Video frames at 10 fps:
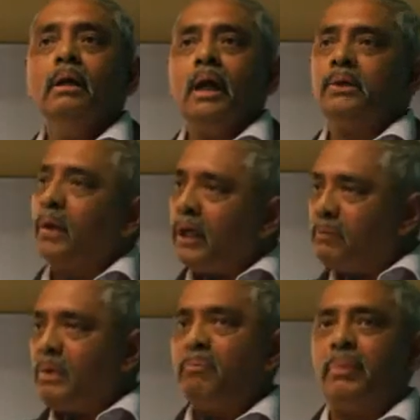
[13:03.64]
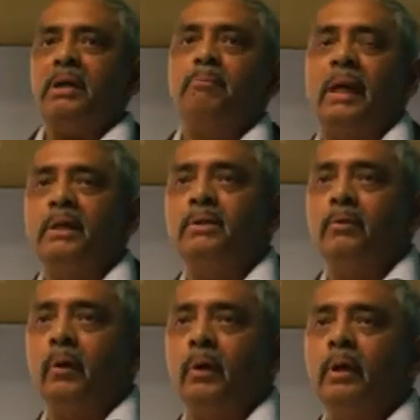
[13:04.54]
has already been pre-pledged
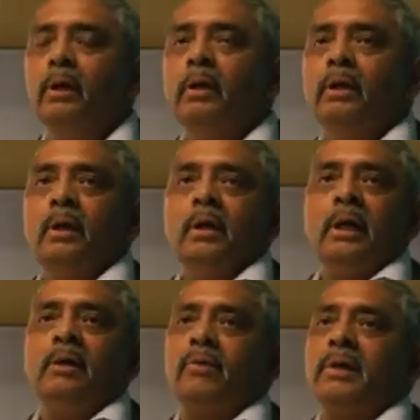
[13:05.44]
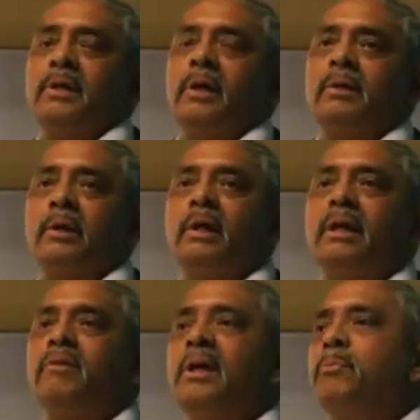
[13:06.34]
for infrastructural,
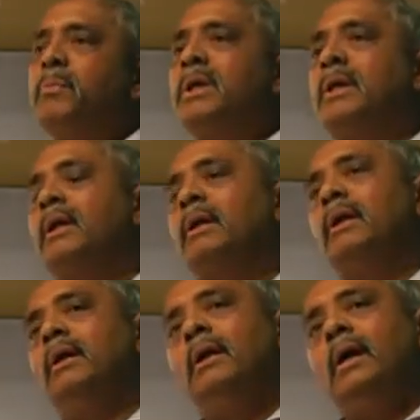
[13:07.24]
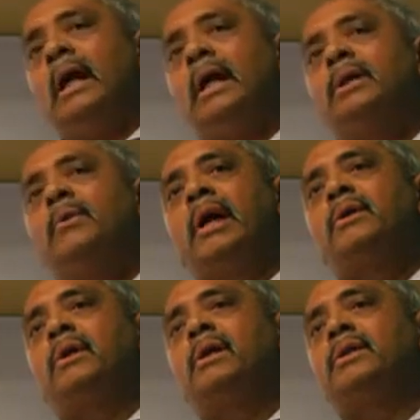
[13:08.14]
developmental and
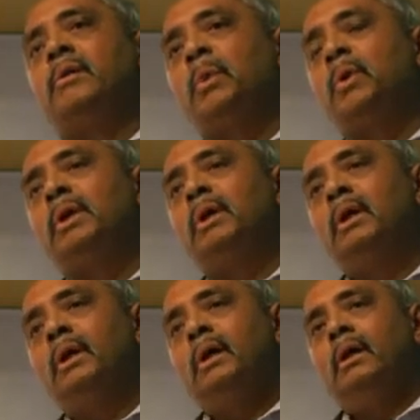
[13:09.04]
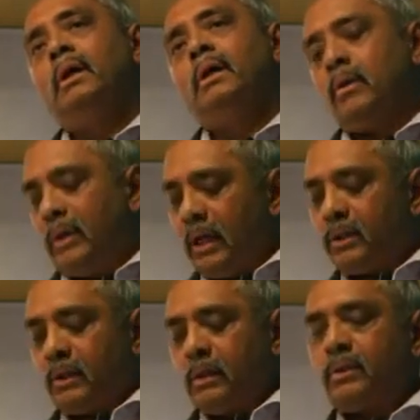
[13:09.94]
educational support to
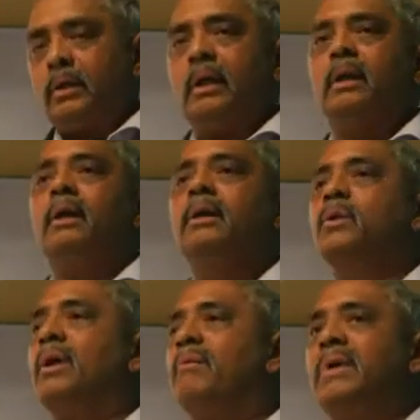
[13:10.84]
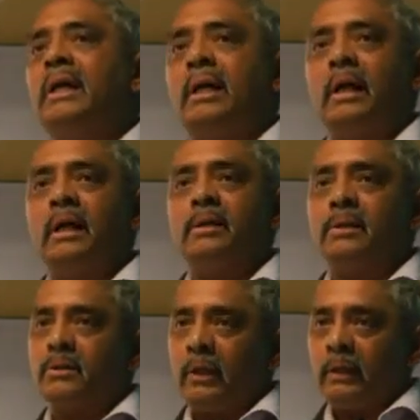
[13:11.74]
youngsters in tsunami hit areas
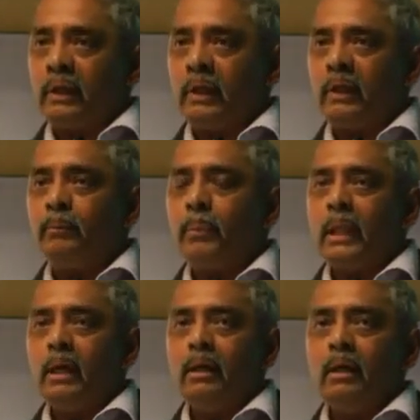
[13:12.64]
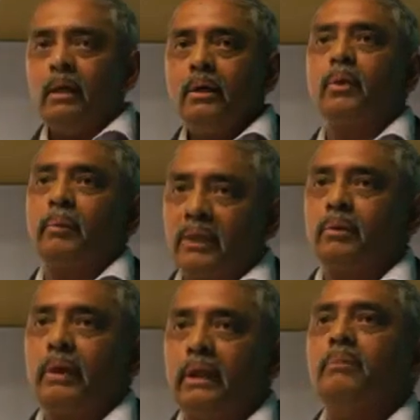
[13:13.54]
in southern India. So please
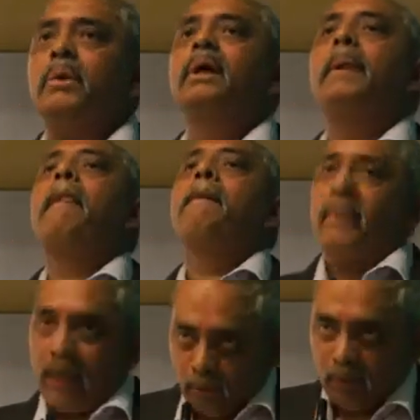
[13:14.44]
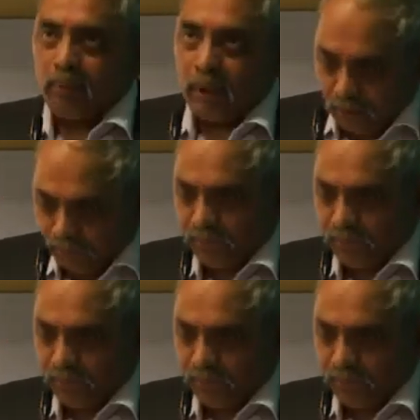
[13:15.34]
do it. Thank you very much.